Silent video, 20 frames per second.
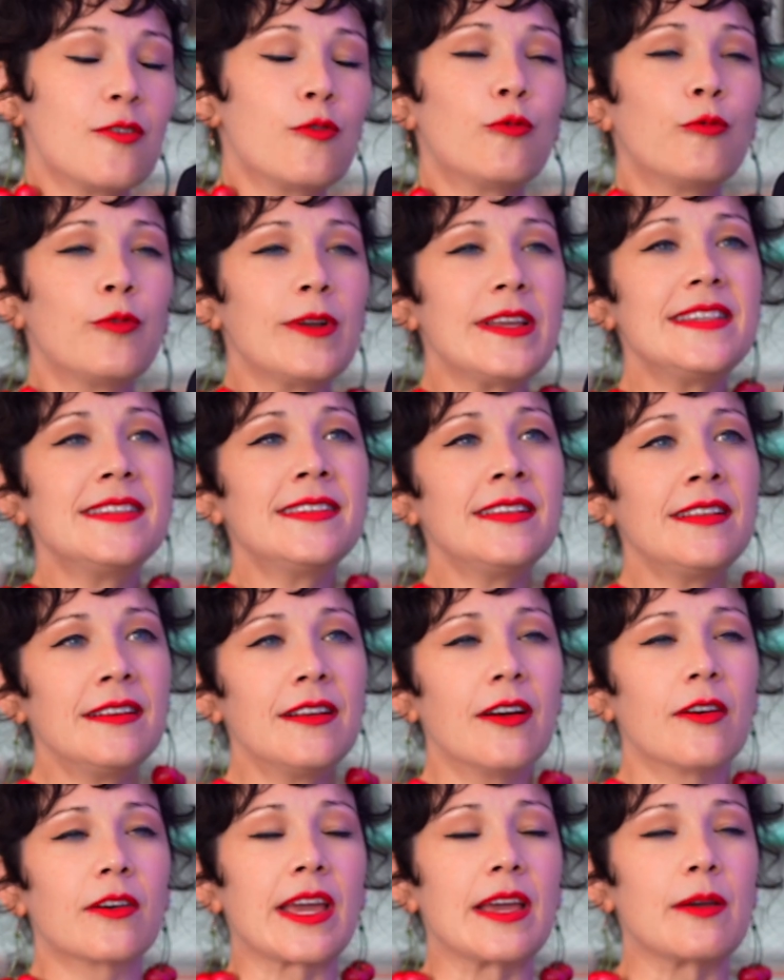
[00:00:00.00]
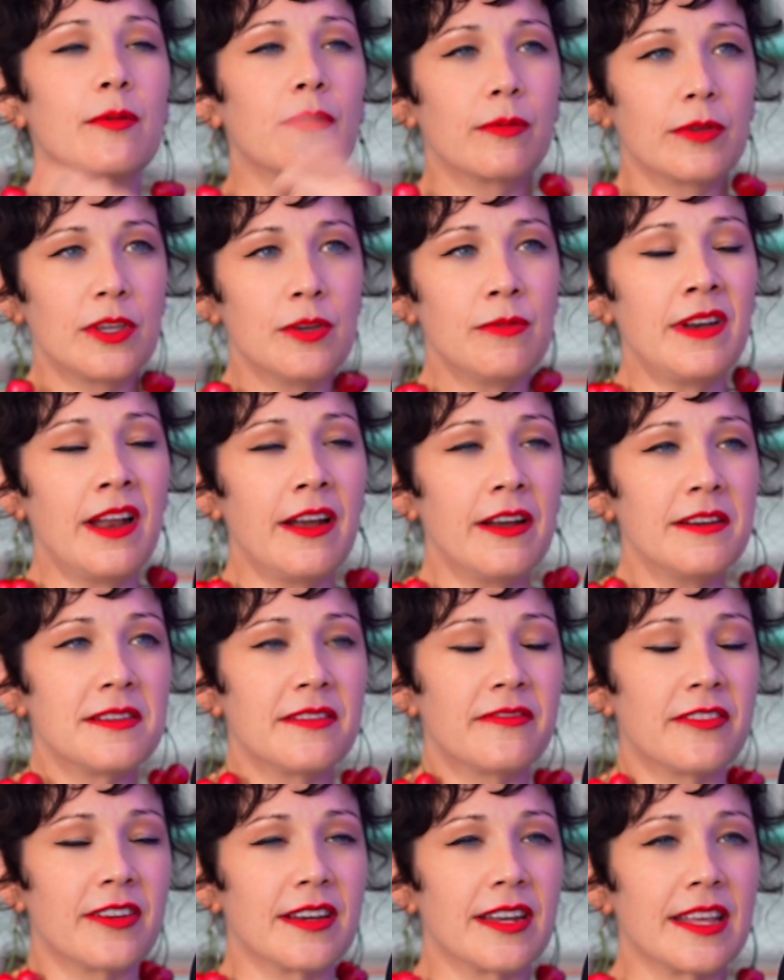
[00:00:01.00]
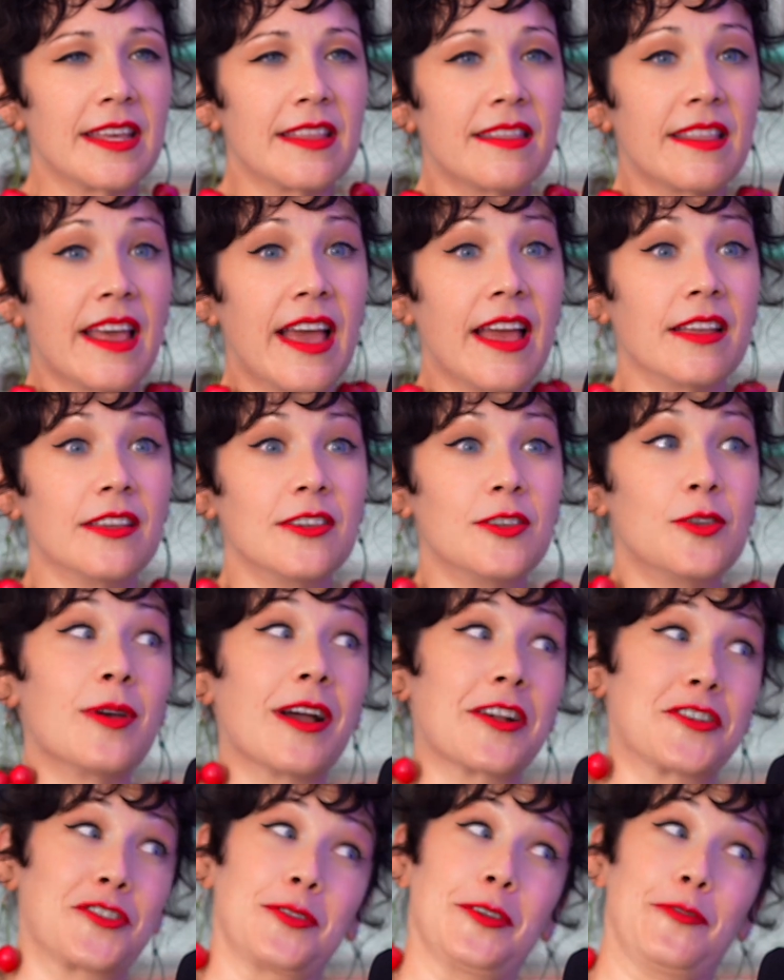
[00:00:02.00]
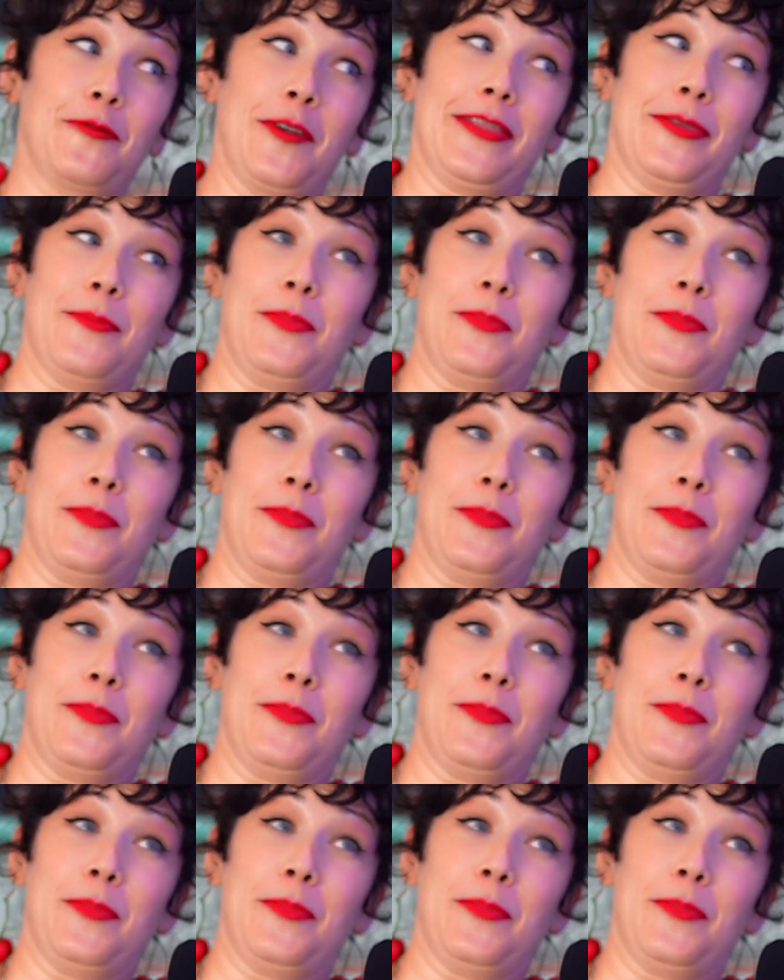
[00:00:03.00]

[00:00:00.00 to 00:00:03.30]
reason, okay, you and I are different in that you actually read the